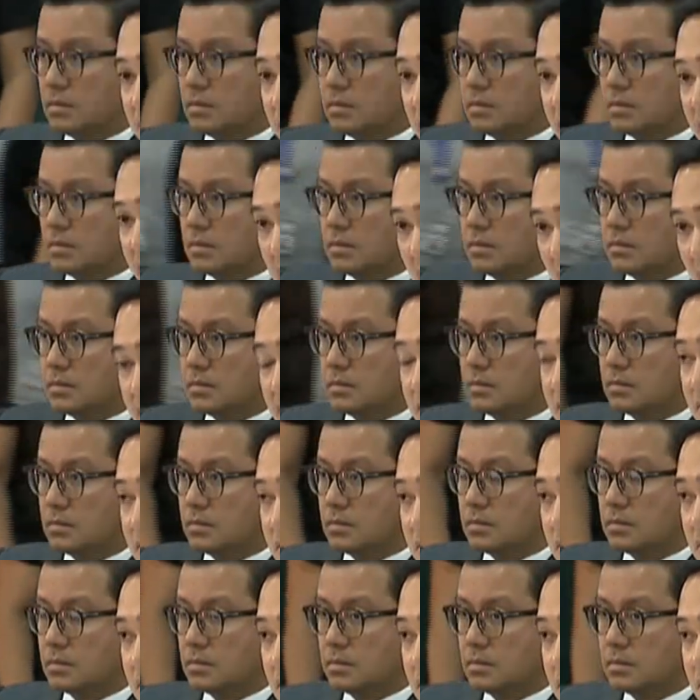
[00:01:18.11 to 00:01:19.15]

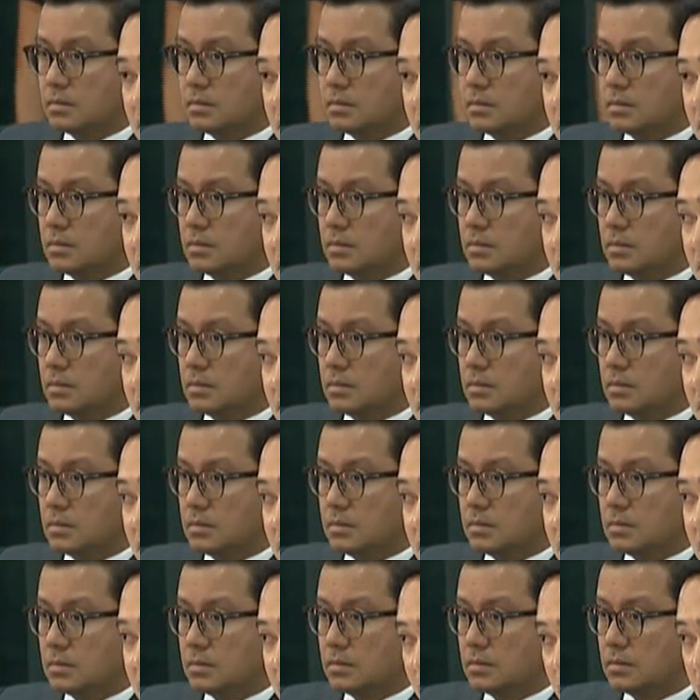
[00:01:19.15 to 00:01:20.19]

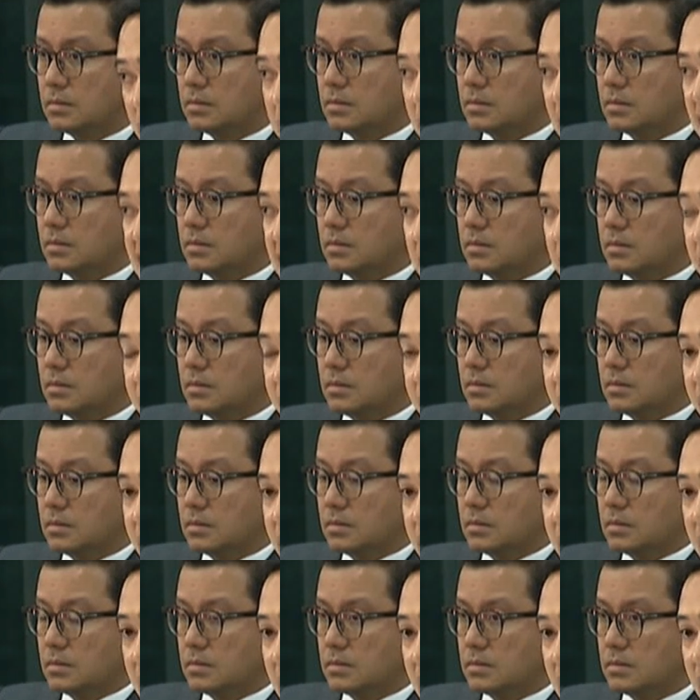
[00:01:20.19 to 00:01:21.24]

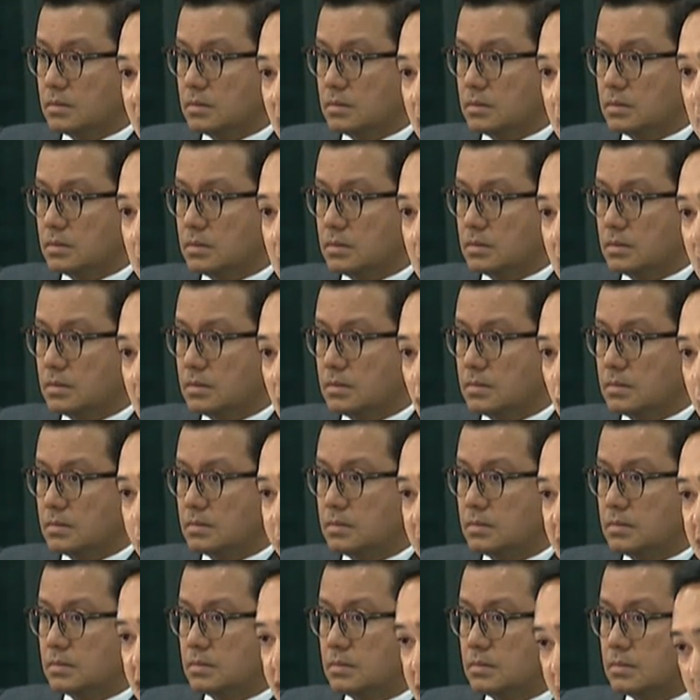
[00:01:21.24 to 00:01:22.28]

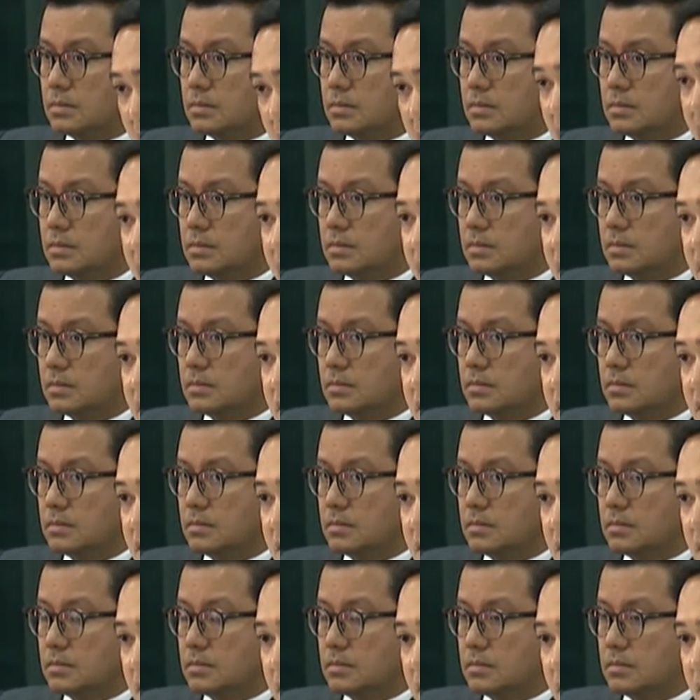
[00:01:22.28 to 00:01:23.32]
No words are spoken by the person on screen.